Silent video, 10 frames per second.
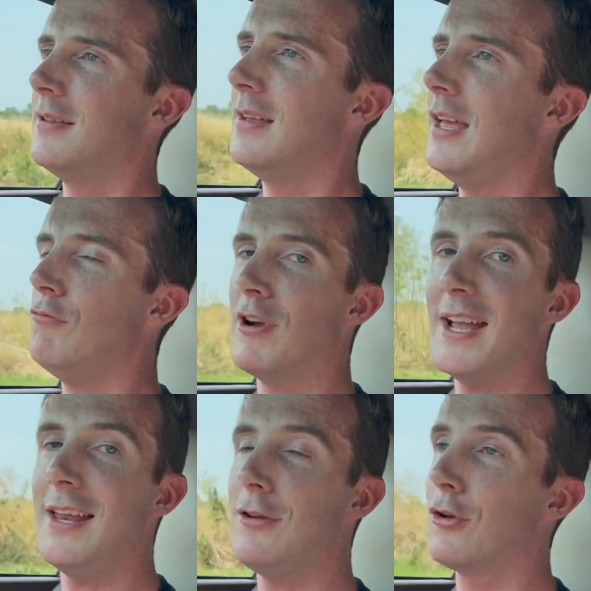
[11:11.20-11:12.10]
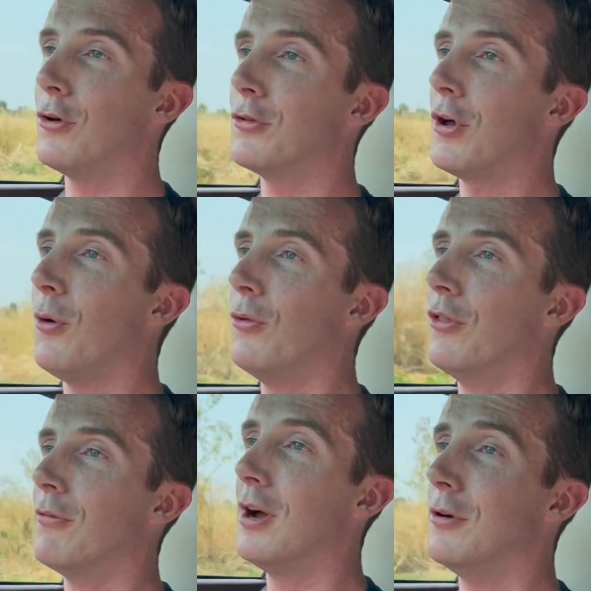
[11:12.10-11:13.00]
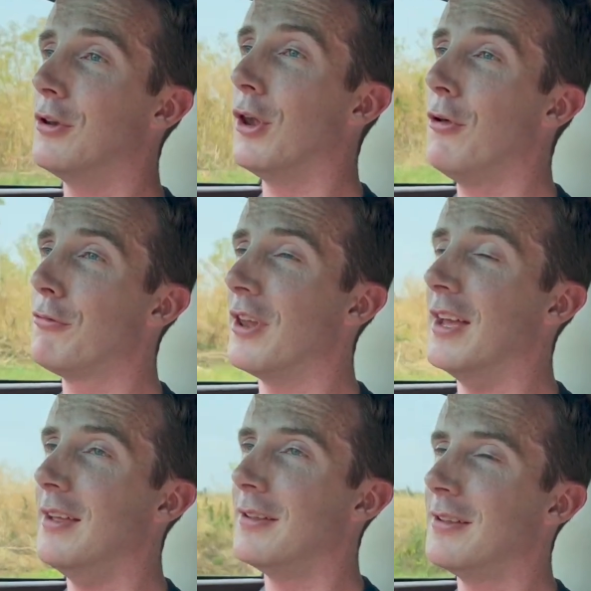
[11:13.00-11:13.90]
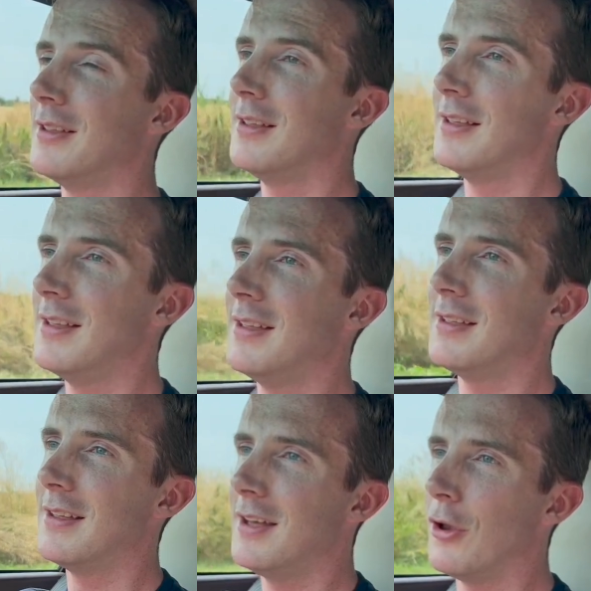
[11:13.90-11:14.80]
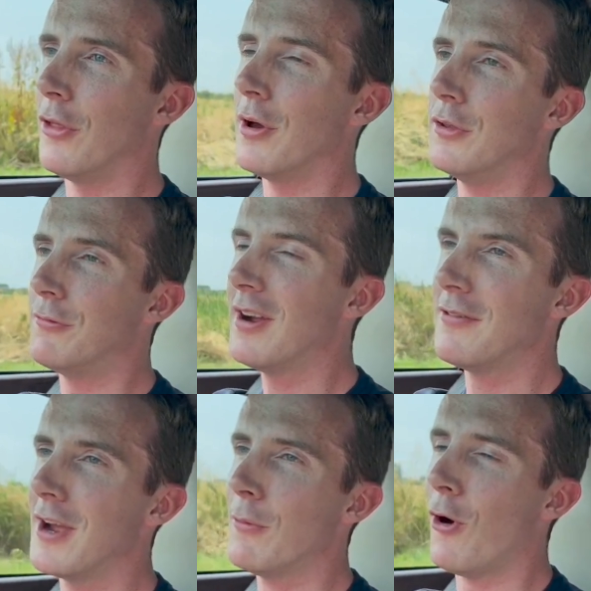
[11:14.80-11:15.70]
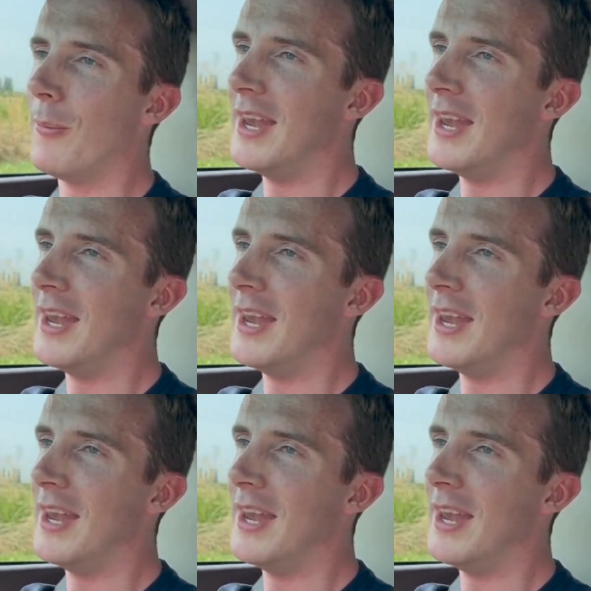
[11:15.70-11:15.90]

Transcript: It really does hold the road lovely. And although it's very, very warm in